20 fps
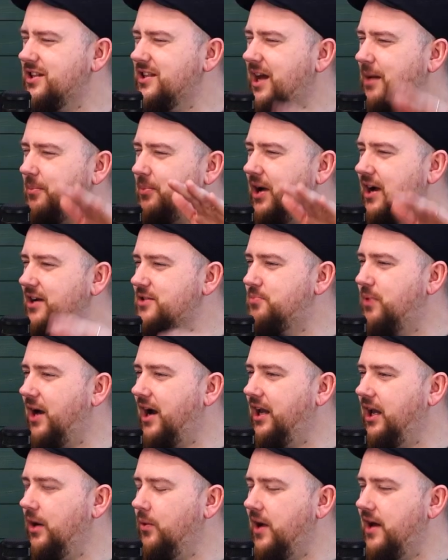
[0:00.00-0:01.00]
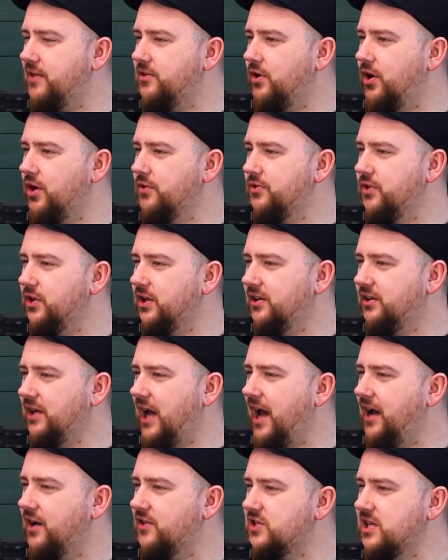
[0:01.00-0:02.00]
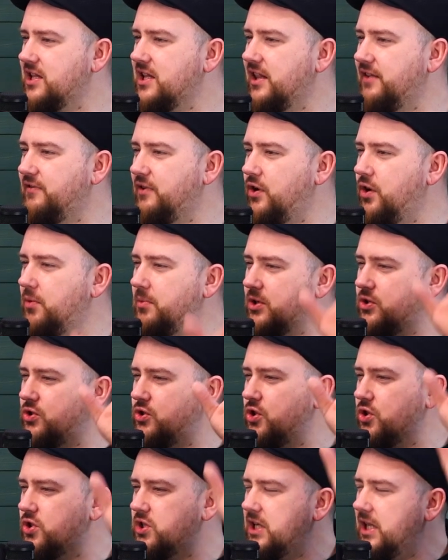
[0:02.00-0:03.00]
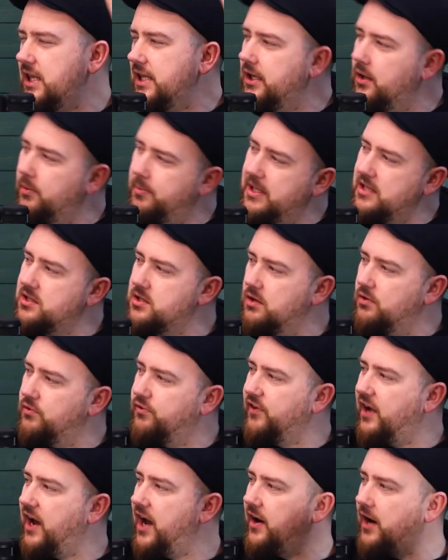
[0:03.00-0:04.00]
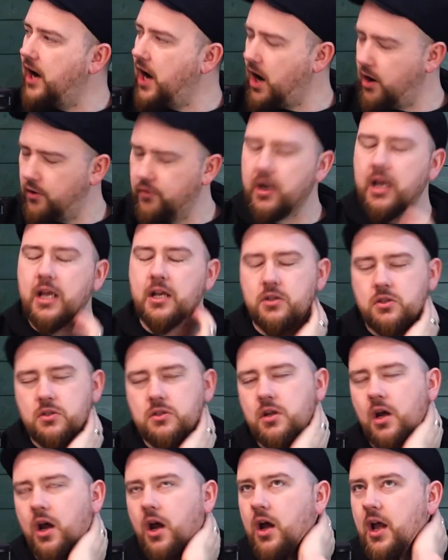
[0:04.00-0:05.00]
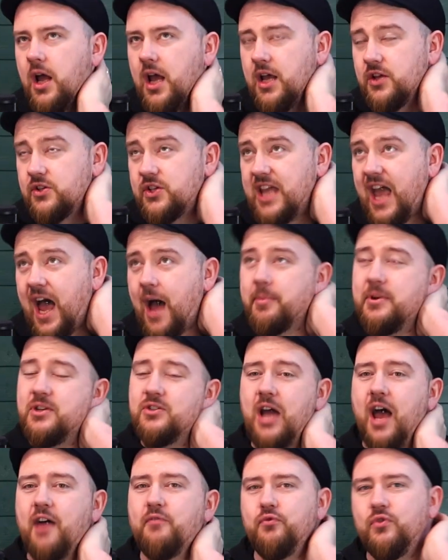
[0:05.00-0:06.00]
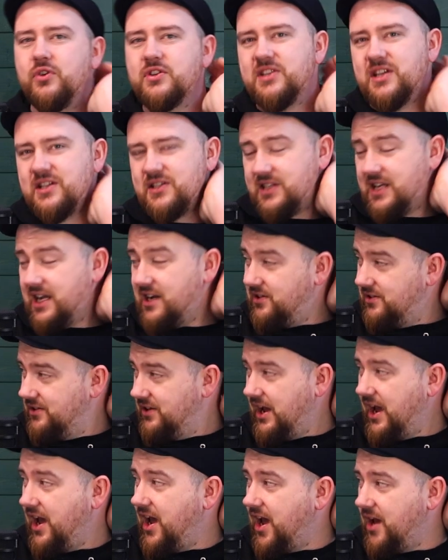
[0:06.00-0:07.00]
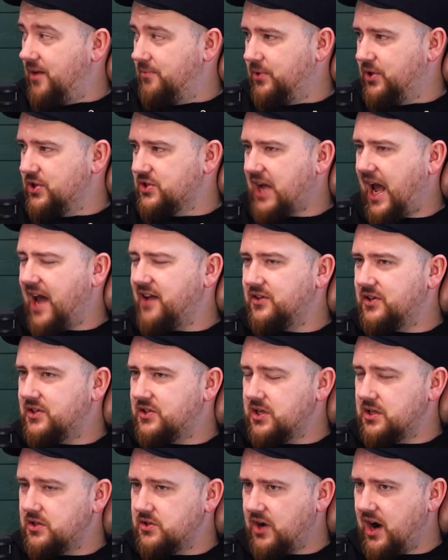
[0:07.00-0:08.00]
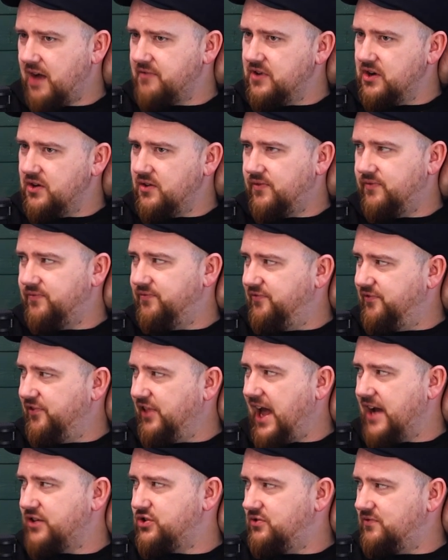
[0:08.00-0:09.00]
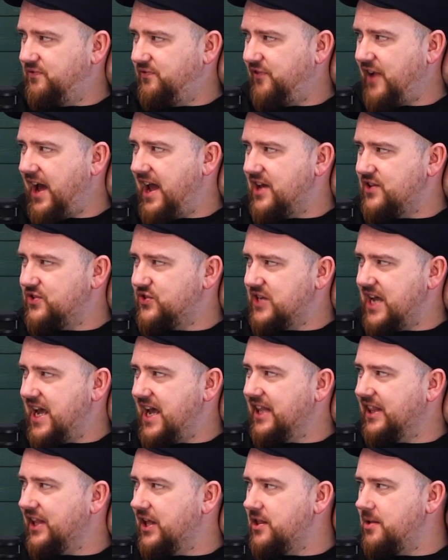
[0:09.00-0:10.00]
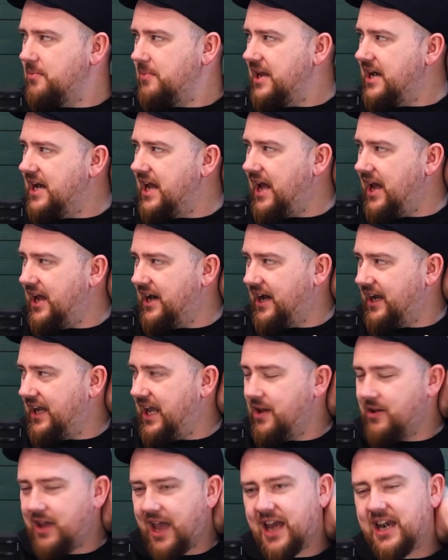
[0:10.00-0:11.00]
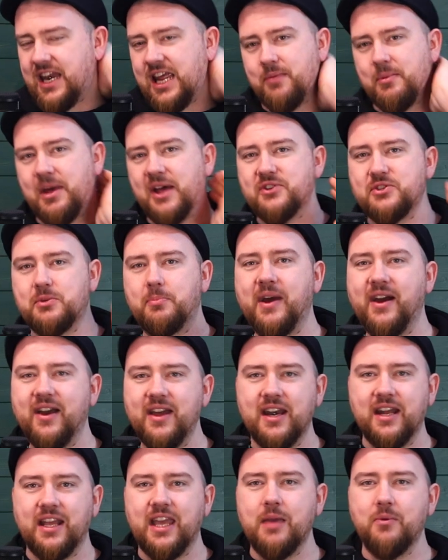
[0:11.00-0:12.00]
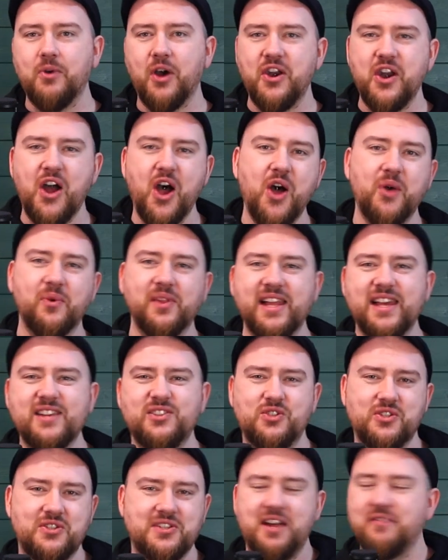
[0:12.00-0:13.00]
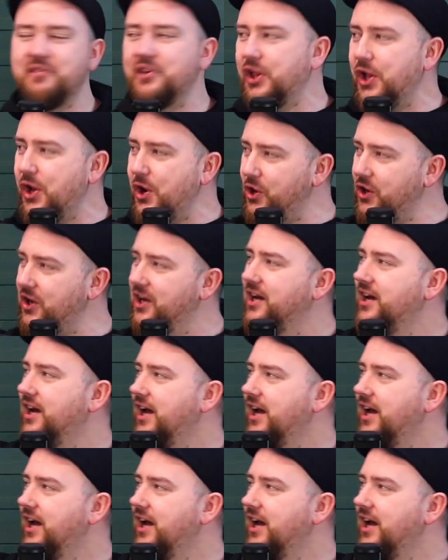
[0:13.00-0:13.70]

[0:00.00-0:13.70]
in that price bracket where they're on the hangers in the living room that's just a little bit too far out of reach. So yeah, I've resisted because Andertons are having a flash fire sale at the minute, and I keep getting emails about it, and I keep going, oh, well, let's just have a look.